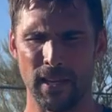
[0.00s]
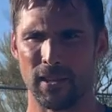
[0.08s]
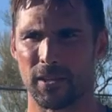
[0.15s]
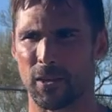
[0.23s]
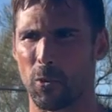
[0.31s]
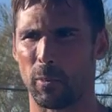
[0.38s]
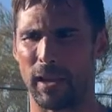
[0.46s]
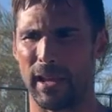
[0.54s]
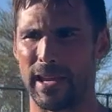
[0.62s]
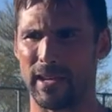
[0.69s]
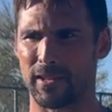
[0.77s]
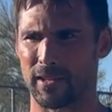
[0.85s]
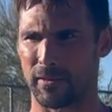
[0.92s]
So
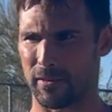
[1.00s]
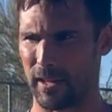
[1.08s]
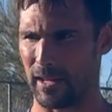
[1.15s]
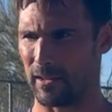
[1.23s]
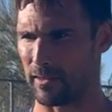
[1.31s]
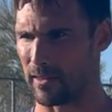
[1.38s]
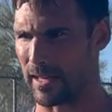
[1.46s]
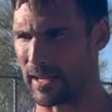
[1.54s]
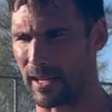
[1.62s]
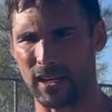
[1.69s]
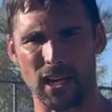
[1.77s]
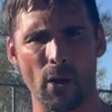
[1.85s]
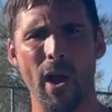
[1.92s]
players think that they're
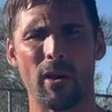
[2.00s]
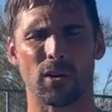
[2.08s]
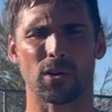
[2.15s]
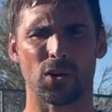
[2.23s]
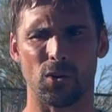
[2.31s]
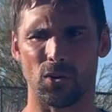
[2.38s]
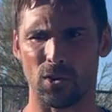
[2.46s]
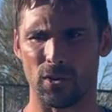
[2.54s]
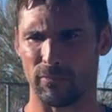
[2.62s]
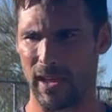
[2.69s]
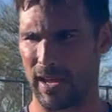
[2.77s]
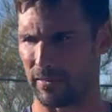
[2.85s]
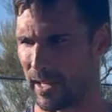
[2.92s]
gonna go out on court
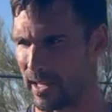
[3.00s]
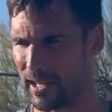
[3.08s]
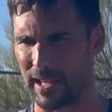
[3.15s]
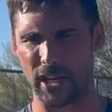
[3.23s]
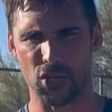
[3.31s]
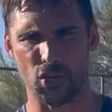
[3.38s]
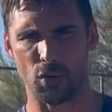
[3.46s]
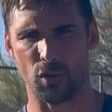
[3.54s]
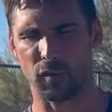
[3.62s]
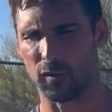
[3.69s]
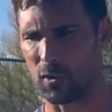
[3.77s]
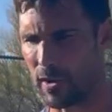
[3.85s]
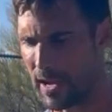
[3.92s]
and they're gonna get a short
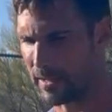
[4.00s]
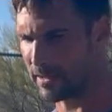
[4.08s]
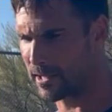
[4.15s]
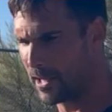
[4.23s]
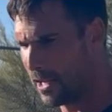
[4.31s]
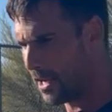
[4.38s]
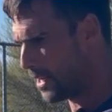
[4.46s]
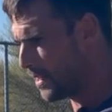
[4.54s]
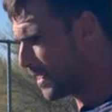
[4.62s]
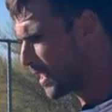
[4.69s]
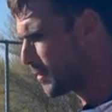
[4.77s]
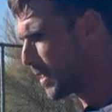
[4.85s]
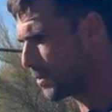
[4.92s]
forehand and they're
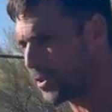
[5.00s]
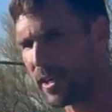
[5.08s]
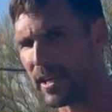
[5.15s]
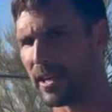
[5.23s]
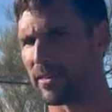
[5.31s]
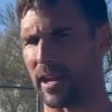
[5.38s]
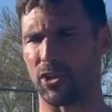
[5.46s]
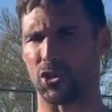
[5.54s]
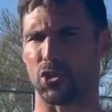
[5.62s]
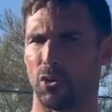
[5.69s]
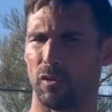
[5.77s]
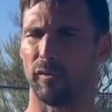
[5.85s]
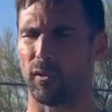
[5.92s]
gonna be able to hit that
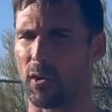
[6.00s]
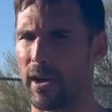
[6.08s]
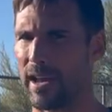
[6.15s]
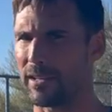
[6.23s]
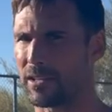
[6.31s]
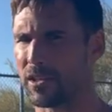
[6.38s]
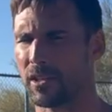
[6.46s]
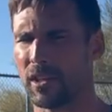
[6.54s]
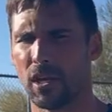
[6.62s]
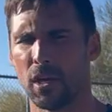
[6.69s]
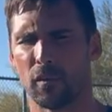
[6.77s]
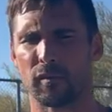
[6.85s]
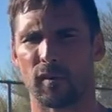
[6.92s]
short forehand
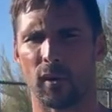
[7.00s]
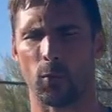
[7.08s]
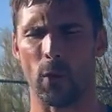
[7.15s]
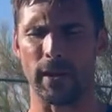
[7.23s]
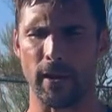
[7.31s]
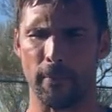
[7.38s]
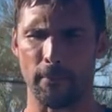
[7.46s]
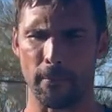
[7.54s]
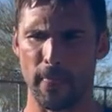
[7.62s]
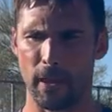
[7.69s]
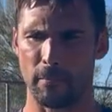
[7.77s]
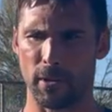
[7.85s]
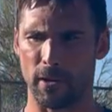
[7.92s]
for a winner.
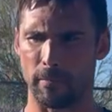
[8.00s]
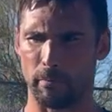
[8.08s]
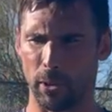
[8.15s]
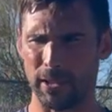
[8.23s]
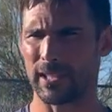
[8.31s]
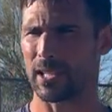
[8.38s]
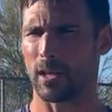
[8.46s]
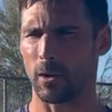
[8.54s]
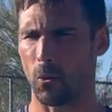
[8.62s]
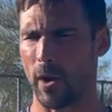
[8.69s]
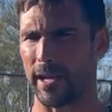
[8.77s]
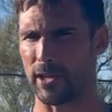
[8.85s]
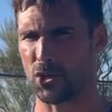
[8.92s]
But putting
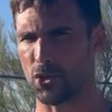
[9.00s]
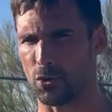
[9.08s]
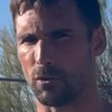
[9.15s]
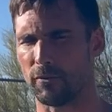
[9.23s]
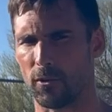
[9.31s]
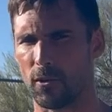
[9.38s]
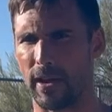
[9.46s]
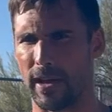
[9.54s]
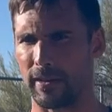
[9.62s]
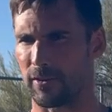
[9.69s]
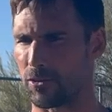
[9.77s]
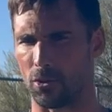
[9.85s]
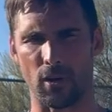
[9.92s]
away short
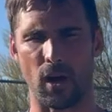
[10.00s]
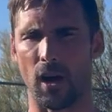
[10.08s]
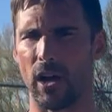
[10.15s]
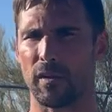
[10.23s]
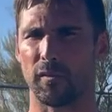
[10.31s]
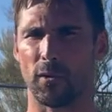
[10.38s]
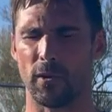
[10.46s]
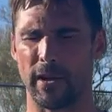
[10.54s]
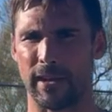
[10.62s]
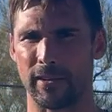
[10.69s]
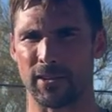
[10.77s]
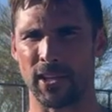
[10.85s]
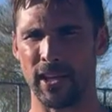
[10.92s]
forehands or high
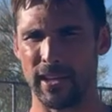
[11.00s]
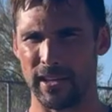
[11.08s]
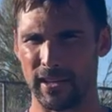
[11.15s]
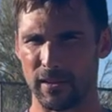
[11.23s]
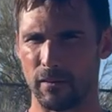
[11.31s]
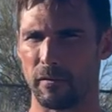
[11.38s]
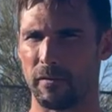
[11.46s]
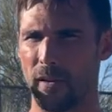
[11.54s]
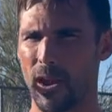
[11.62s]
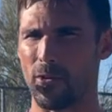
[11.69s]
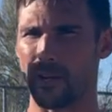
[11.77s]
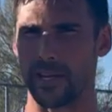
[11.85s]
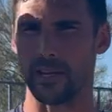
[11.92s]
forehands is a
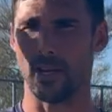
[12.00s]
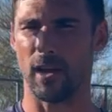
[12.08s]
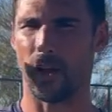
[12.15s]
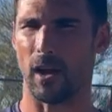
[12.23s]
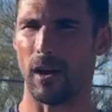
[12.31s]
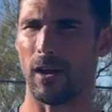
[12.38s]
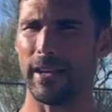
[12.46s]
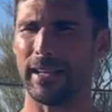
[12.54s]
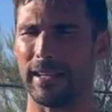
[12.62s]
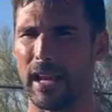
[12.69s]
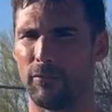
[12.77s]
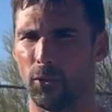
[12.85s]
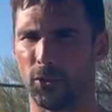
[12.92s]
very high
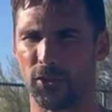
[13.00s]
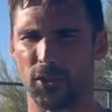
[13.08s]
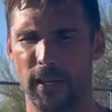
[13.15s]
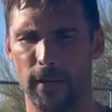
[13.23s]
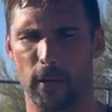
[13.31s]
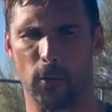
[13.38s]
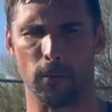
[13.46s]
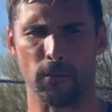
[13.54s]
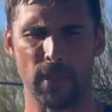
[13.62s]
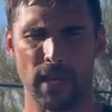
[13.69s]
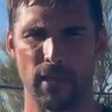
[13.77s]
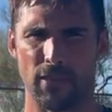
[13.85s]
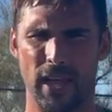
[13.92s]
level skill.
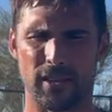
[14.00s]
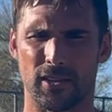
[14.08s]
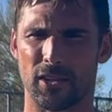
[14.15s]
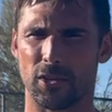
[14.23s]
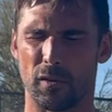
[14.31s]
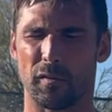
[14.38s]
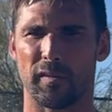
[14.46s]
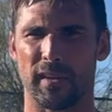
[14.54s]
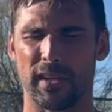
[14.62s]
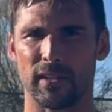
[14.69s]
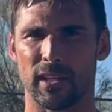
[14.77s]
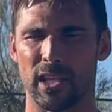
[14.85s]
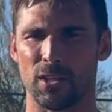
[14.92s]
That's the sort of
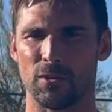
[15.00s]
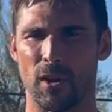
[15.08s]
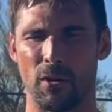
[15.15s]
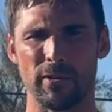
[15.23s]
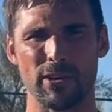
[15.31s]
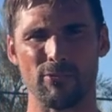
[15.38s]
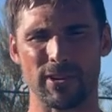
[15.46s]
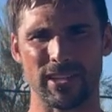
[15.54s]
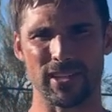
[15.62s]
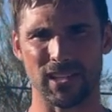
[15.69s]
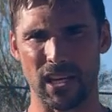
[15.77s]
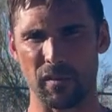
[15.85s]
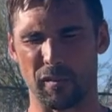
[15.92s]
thing that you only really
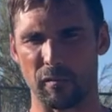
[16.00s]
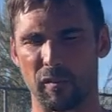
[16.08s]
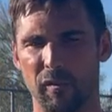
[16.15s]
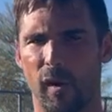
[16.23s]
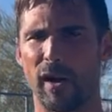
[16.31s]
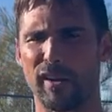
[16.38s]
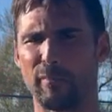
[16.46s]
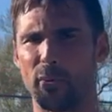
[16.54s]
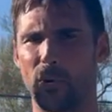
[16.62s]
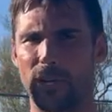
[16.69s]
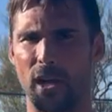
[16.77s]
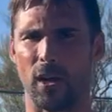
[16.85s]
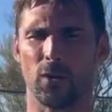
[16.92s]
see from
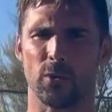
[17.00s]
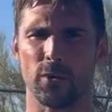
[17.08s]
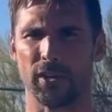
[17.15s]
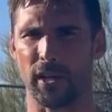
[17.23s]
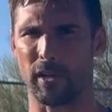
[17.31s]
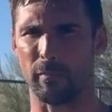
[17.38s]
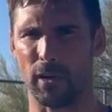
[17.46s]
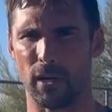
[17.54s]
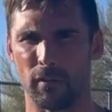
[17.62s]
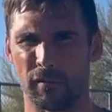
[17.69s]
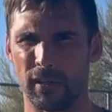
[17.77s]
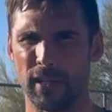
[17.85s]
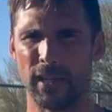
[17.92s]
5.0s and
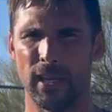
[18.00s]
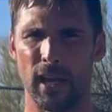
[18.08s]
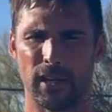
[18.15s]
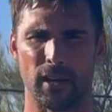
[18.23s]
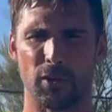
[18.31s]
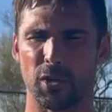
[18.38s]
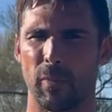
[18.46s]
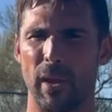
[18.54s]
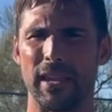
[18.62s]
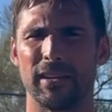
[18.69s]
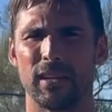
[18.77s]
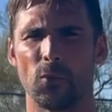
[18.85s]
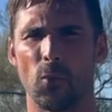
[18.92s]
above. You know,
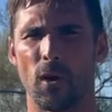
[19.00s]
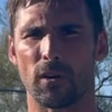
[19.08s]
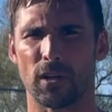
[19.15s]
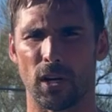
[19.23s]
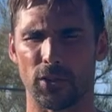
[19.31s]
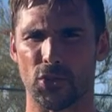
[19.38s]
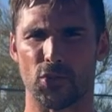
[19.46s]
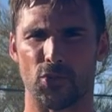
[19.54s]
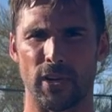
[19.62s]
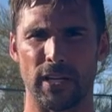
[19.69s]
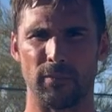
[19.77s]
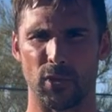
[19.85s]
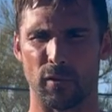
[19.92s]
depending what
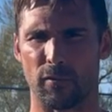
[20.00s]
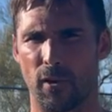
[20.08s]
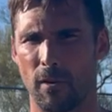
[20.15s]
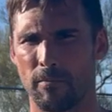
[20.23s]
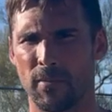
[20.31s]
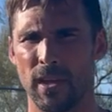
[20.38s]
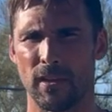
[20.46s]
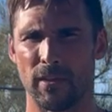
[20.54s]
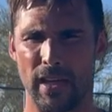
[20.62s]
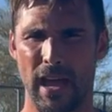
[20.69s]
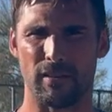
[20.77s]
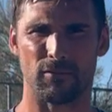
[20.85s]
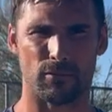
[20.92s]
country you're from,
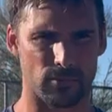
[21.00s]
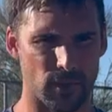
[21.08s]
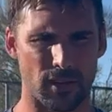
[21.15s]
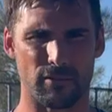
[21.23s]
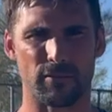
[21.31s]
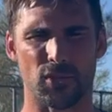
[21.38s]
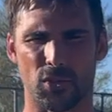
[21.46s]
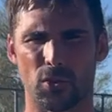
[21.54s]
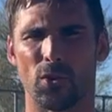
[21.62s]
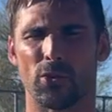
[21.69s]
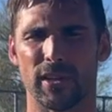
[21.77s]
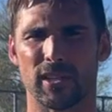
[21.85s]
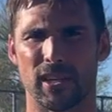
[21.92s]
that kind of
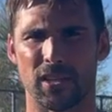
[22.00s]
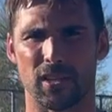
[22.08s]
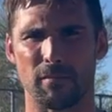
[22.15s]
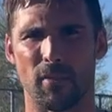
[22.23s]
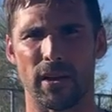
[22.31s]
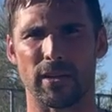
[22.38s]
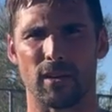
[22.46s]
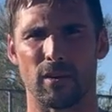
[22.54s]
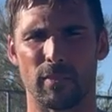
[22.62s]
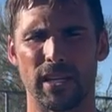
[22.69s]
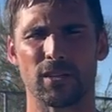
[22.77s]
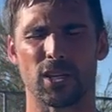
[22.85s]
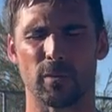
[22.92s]
scoring system might not
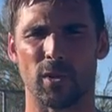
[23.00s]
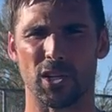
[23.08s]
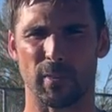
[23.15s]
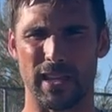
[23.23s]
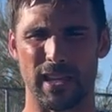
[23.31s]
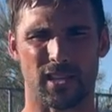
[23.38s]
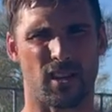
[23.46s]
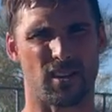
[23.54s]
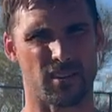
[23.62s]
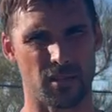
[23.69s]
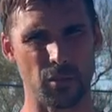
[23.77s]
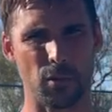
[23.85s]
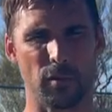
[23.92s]
mean too much, but that's kind of
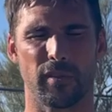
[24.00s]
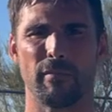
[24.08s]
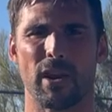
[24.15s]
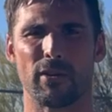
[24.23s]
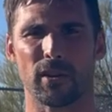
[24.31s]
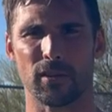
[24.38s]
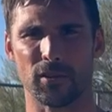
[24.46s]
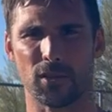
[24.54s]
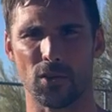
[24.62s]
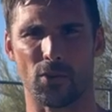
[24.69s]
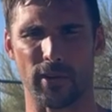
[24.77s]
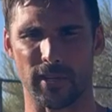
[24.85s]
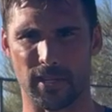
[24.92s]
the North American
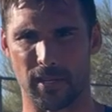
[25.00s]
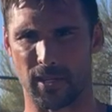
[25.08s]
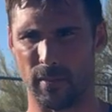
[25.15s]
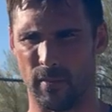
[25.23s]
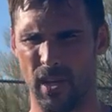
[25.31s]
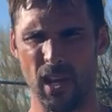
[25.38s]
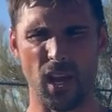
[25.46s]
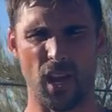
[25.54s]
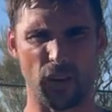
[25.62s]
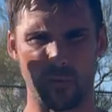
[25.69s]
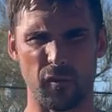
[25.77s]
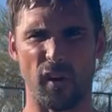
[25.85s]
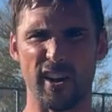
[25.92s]
scoring system. And a
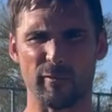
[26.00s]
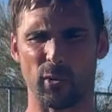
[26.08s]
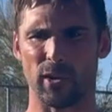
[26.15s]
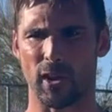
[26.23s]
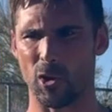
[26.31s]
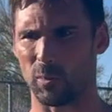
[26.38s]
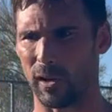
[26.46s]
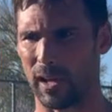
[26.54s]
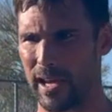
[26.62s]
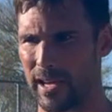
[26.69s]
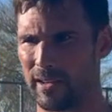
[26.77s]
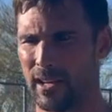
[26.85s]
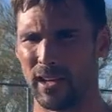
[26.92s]
5.0
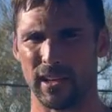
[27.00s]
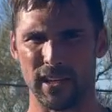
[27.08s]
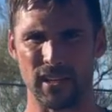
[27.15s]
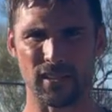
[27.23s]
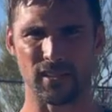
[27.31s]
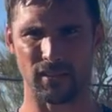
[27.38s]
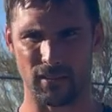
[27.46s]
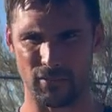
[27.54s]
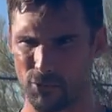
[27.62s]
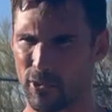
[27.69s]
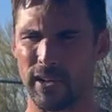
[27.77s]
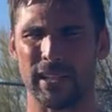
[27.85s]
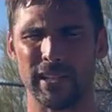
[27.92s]
player is a
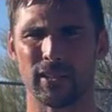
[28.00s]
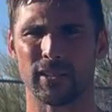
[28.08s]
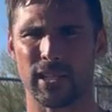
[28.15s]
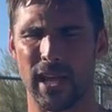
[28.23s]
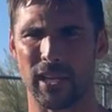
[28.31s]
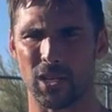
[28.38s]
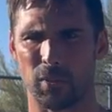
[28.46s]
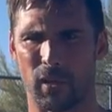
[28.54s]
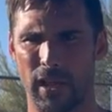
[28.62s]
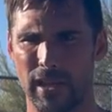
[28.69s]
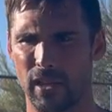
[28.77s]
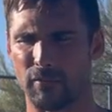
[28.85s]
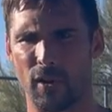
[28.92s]
really good tennis
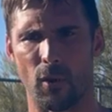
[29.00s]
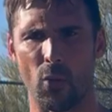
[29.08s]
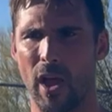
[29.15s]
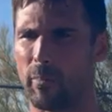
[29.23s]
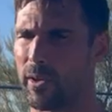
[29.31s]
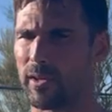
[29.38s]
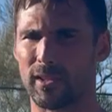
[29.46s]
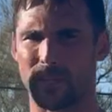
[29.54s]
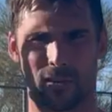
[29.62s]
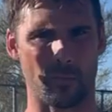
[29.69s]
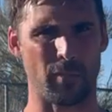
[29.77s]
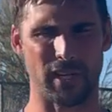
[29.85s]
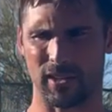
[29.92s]
player. They've got weapons, they've
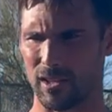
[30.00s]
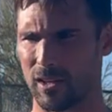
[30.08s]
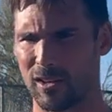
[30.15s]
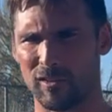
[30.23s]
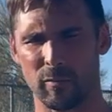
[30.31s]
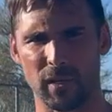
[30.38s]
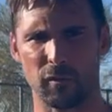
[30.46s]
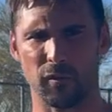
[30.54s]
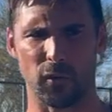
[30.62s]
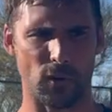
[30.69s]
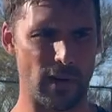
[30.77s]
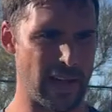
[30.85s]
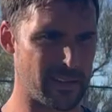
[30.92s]
got big serve, big
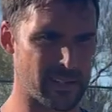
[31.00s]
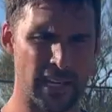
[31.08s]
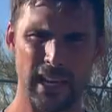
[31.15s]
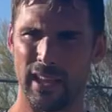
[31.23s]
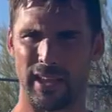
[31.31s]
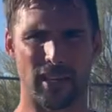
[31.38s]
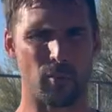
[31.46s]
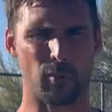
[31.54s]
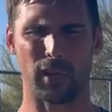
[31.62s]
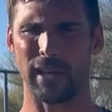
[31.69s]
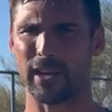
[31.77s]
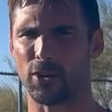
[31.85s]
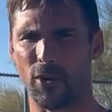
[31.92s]
forehand, they can
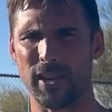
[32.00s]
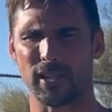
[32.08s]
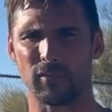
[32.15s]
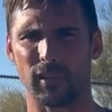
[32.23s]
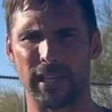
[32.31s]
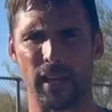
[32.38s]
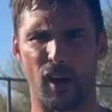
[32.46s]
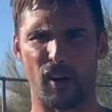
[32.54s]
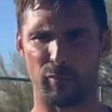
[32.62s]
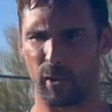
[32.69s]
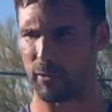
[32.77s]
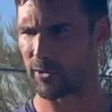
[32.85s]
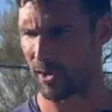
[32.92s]
play aggressively off
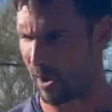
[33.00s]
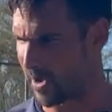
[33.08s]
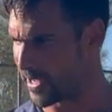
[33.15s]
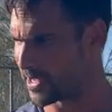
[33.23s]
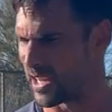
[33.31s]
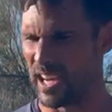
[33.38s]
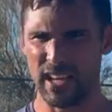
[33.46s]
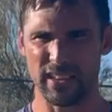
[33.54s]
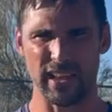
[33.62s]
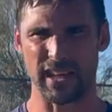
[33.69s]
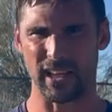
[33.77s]
both sides, they